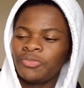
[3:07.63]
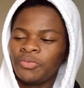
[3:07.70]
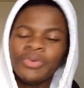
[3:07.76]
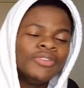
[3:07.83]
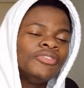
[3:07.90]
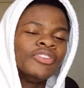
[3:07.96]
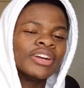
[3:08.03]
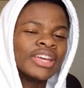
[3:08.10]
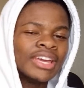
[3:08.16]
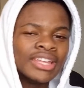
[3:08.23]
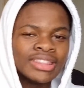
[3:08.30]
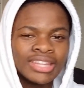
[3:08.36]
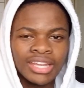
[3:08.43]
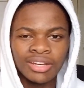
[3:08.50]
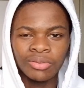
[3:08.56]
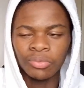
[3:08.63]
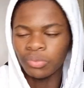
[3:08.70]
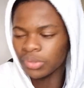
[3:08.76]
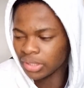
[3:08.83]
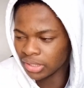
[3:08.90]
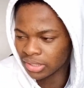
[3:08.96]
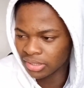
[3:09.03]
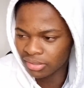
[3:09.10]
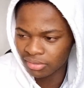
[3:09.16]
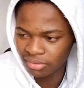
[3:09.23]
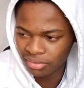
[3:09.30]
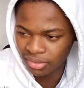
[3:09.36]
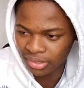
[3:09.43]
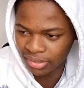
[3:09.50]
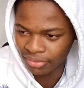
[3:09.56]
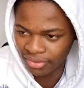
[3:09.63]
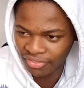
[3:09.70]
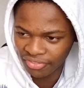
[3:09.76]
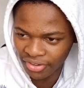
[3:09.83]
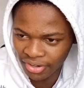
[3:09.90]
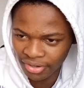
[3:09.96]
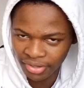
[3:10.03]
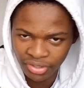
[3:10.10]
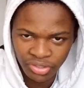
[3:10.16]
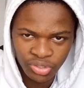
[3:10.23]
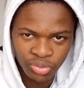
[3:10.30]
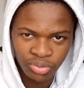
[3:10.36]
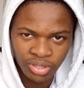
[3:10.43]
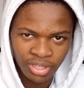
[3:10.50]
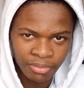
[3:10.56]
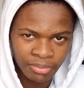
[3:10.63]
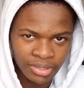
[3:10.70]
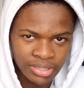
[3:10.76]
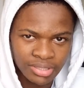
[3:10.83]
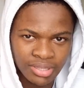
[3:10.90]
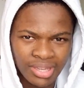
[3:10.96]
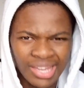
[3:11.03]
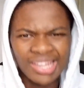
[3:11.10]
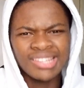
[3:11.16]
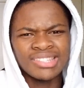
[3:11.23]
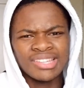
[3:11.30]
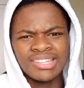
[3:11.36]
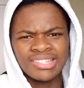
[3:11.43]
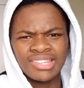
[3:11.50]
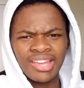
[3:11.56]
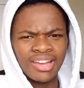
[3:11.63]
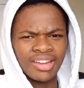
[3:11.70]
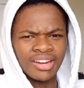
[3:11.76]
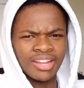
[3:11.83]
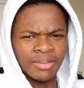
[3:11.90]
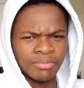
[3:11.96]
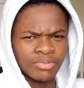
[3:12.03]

that we referring to them as their second name.